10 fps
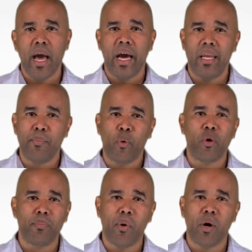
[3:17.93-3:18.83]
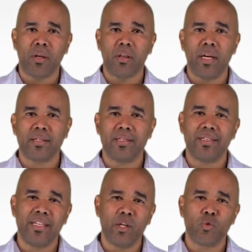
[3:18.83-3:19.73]
An important part of the lesson
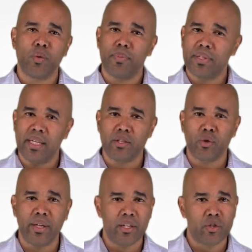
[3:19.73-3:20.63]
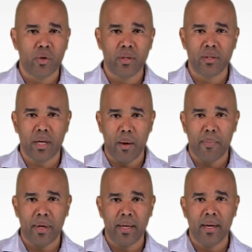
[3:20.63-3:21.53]
deals with potential insurance
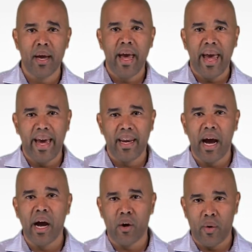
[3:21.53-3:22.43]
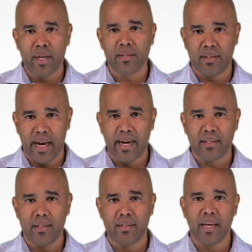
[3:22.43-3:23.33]
company and IRS
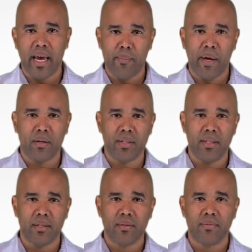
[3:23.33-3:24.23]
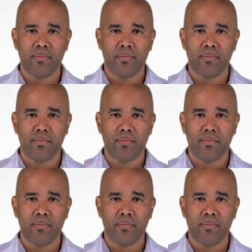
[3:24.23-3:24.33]
taxes and penalties.